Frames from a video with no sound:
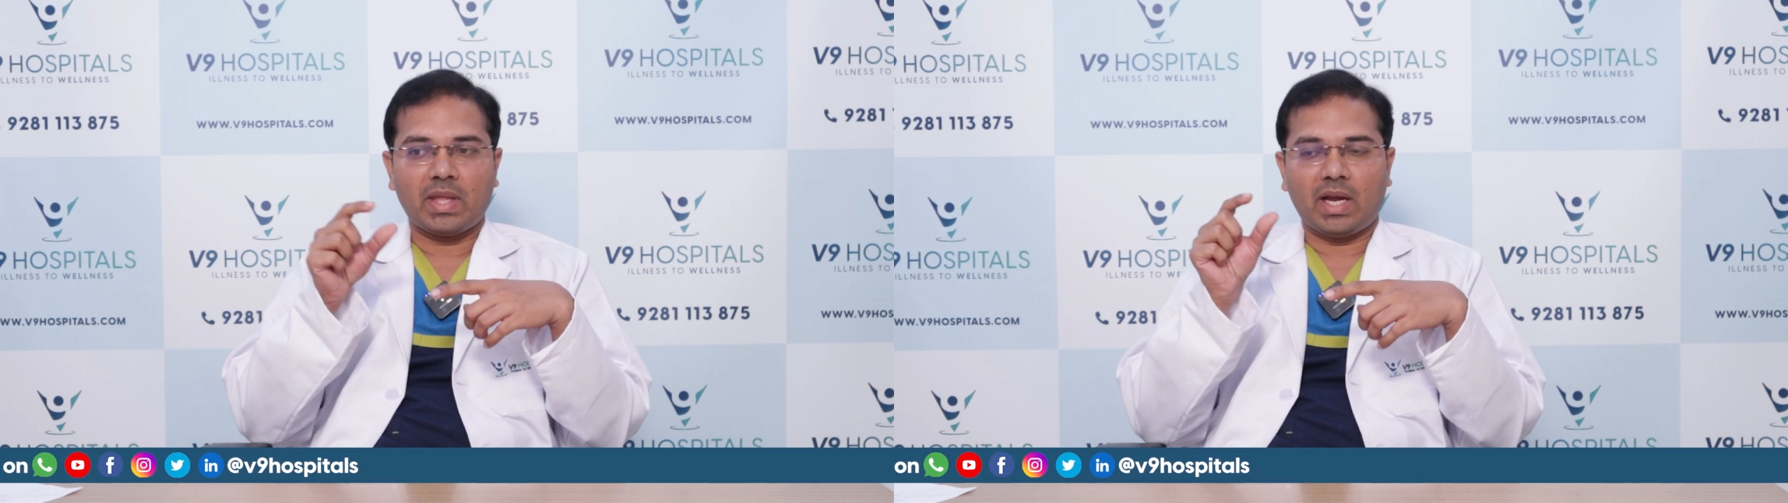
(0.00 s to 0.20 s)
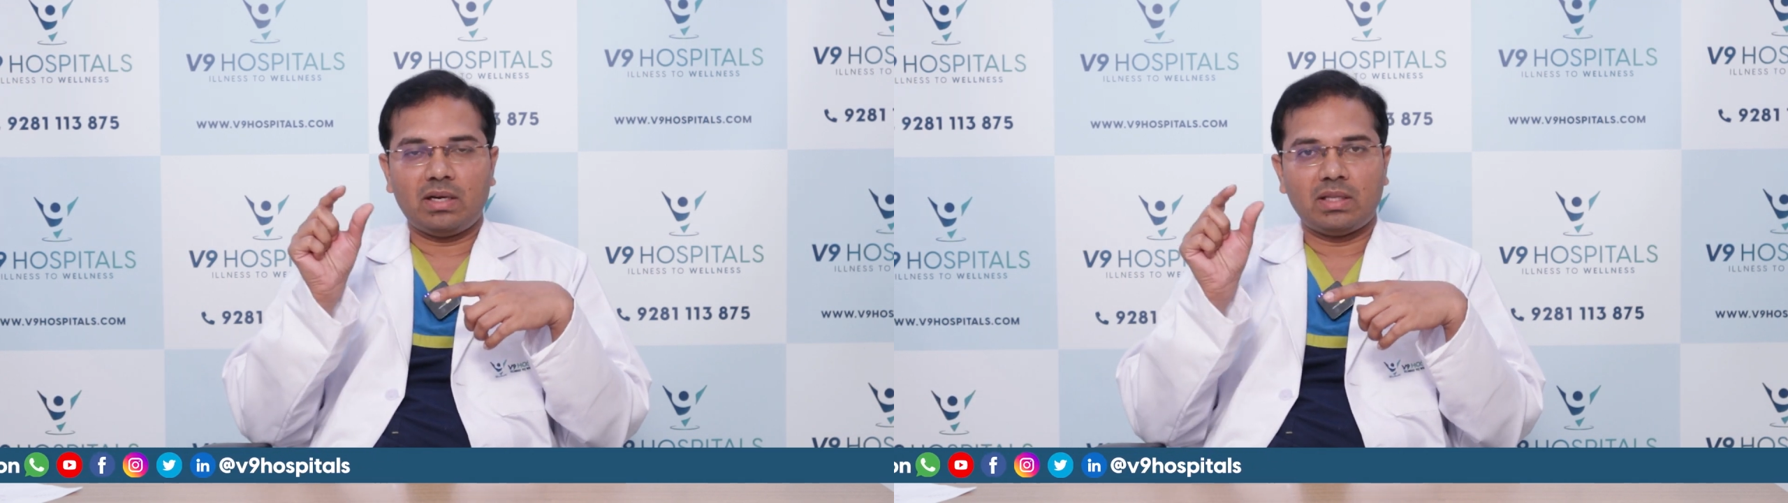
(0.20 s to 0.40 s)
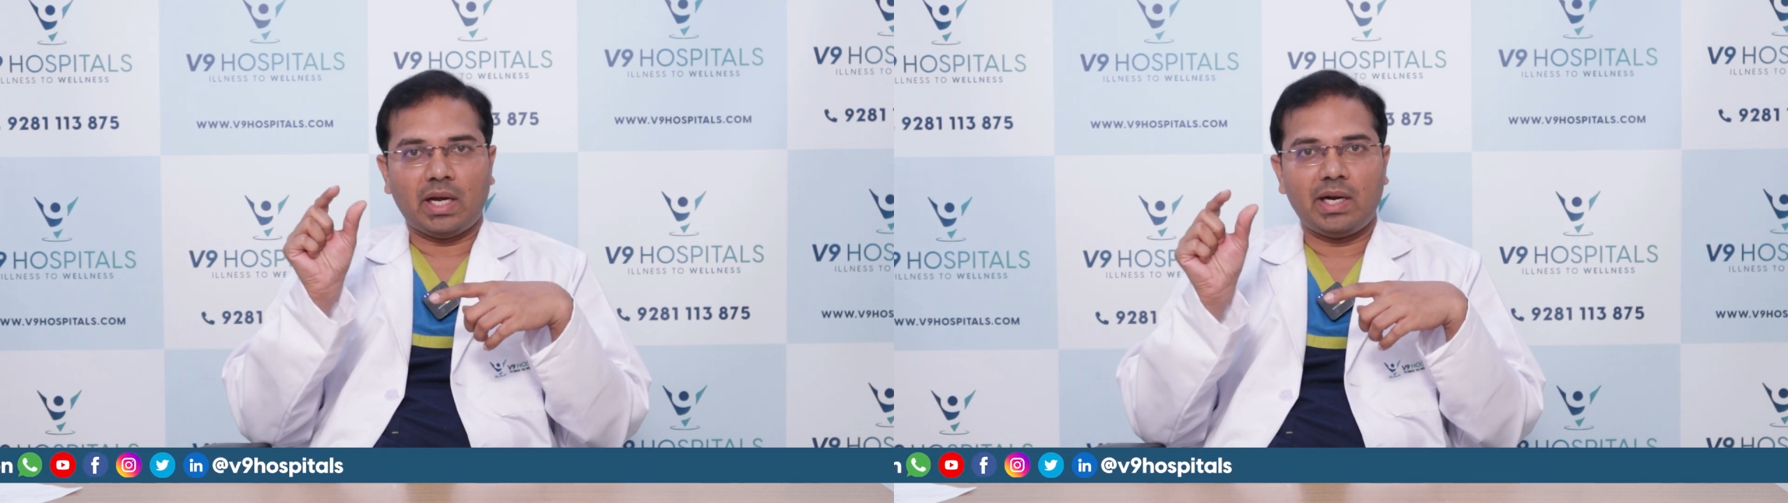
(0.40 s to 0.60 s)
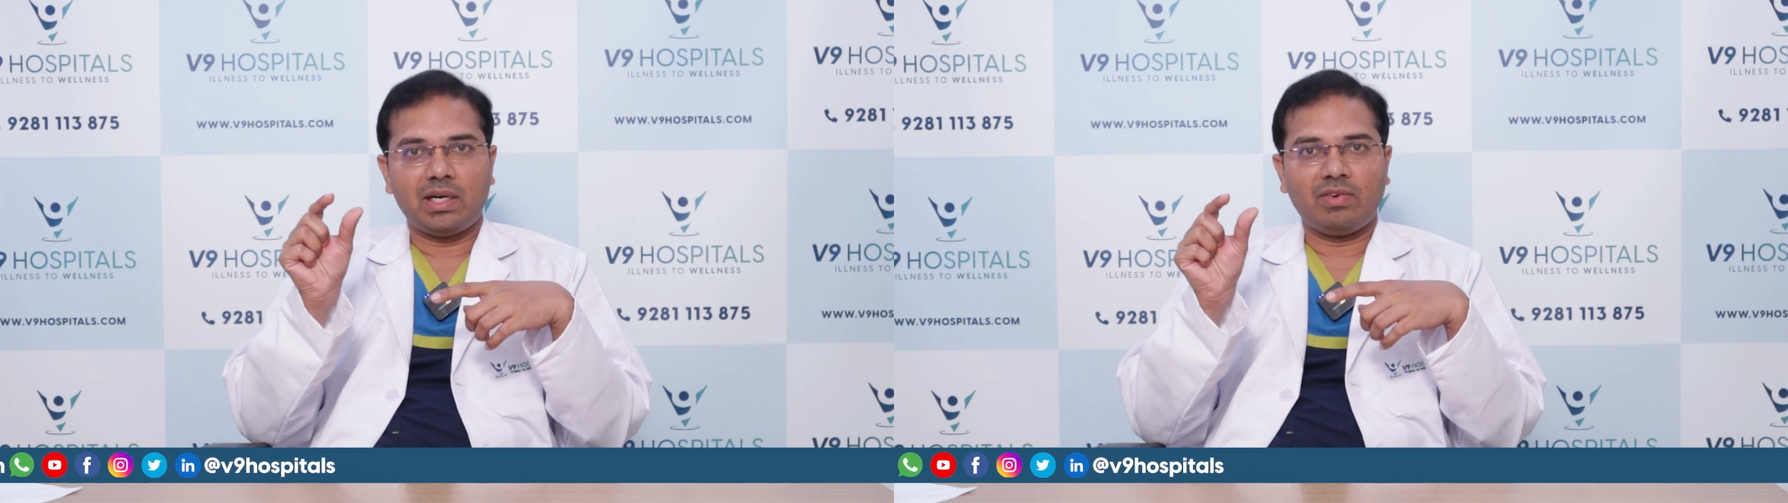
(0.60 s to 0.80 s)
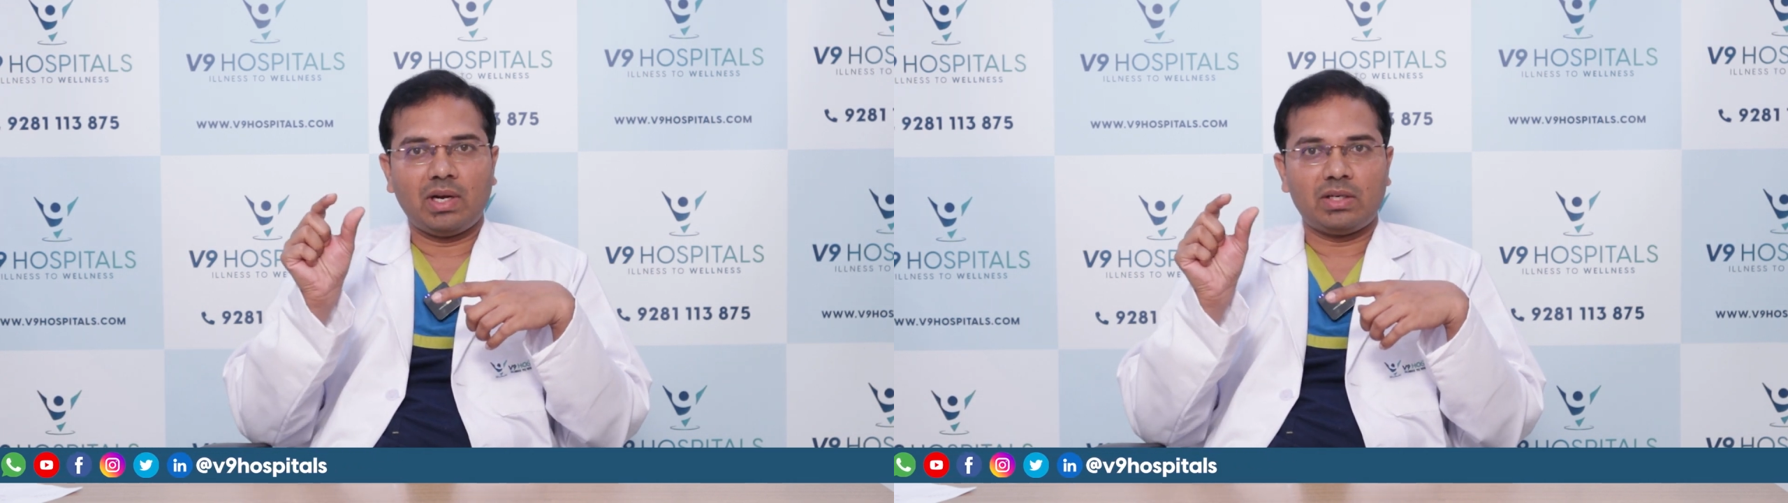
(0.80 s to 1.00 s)
And the
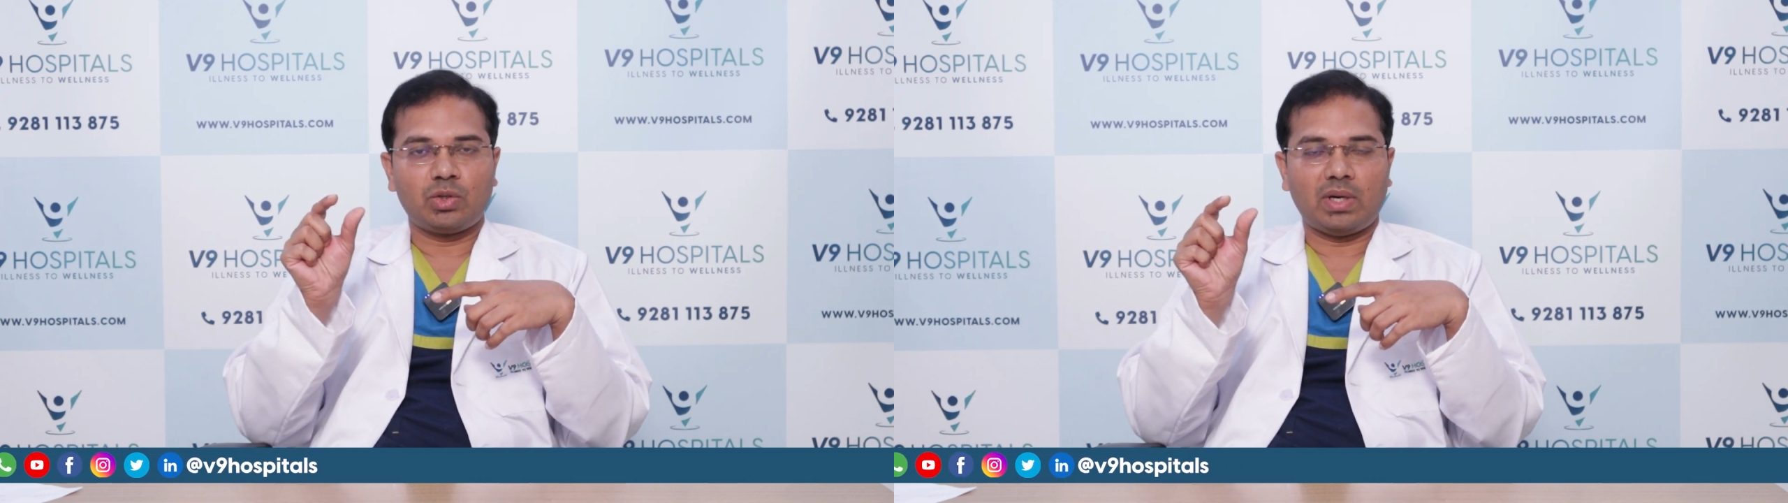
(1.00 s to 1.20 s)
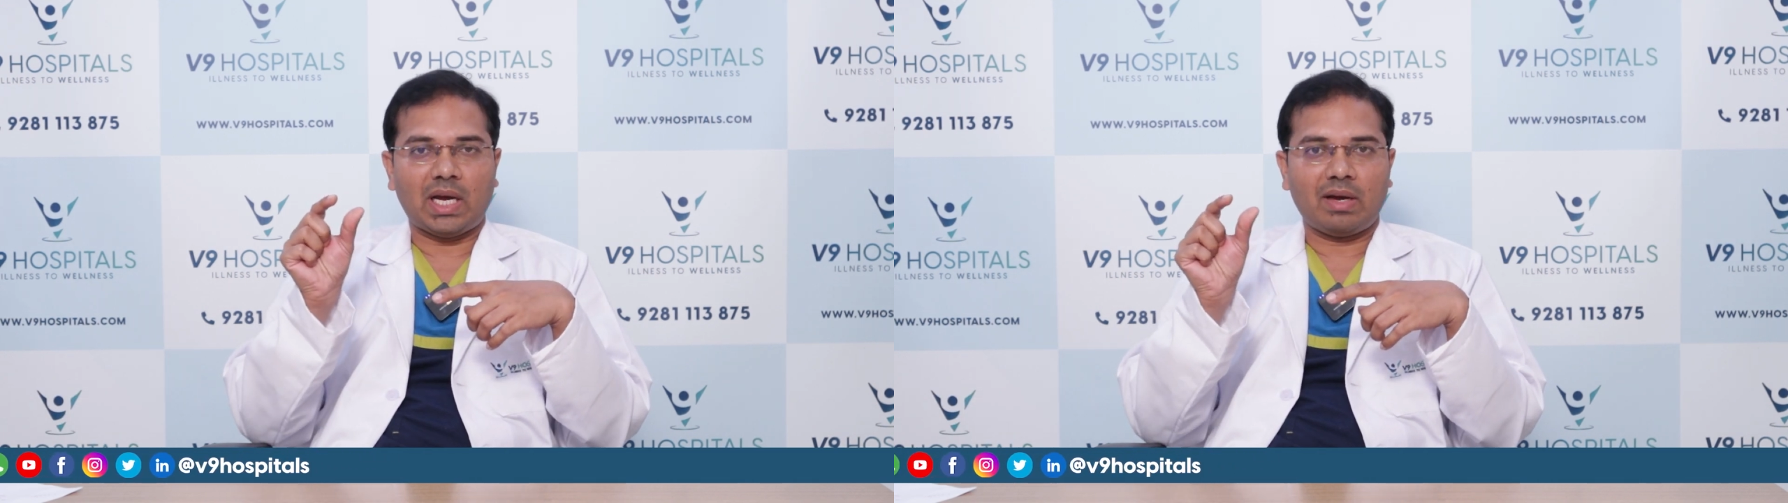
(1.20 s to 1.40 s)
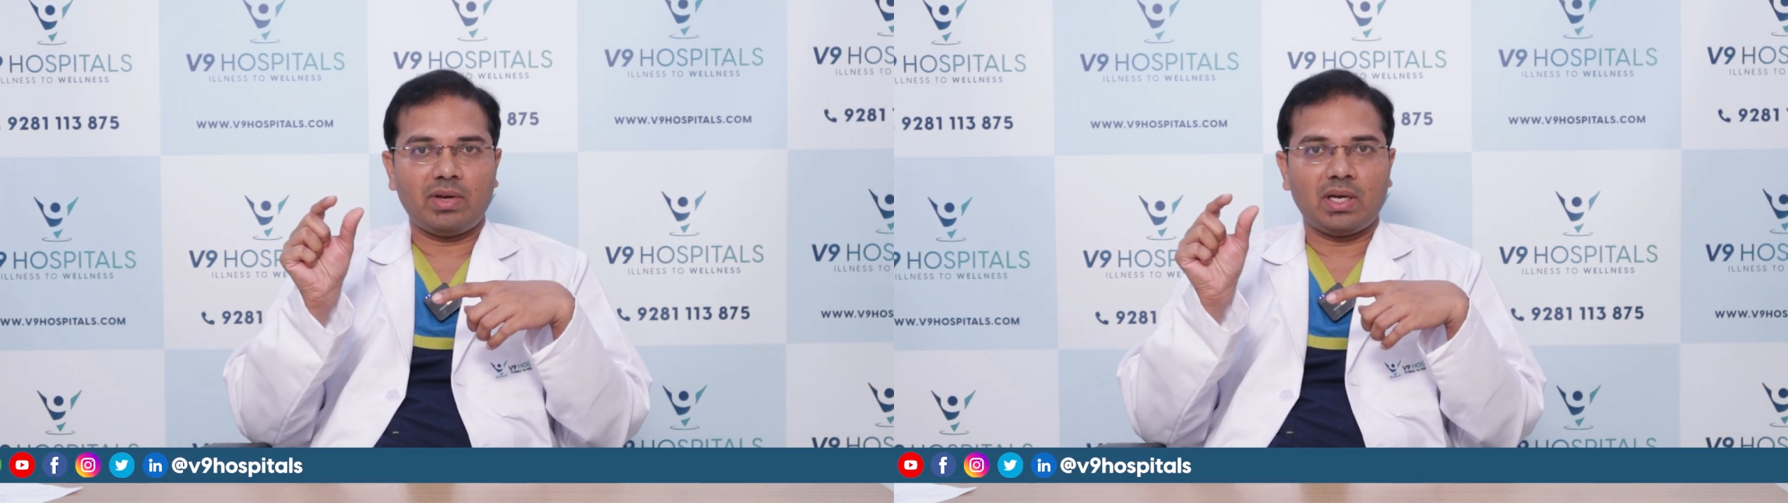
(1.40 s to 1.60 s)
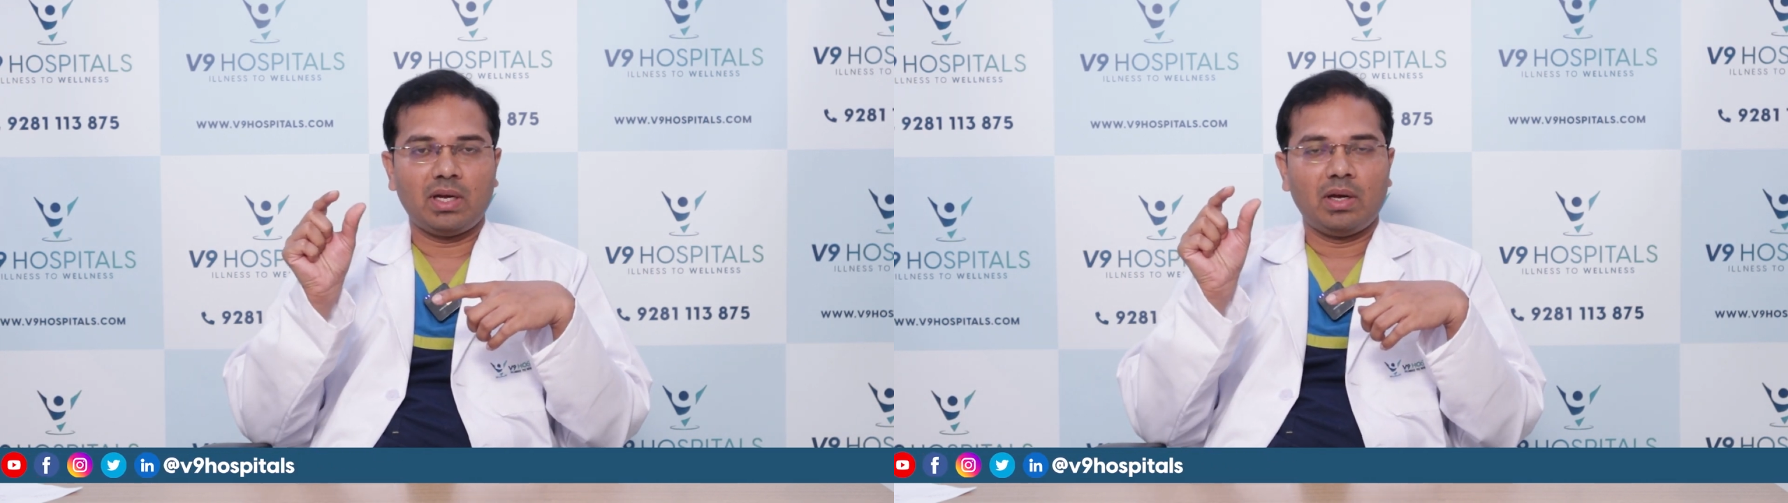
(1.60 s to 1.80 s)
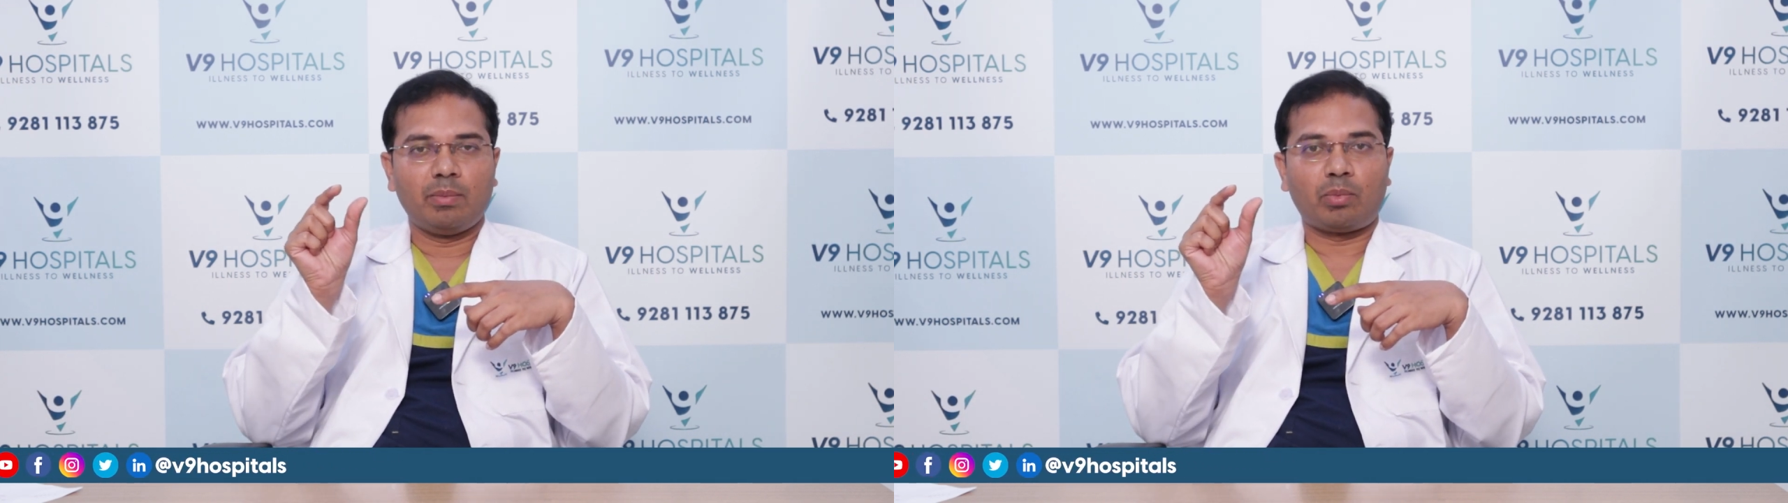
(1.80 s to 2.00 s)
head should have a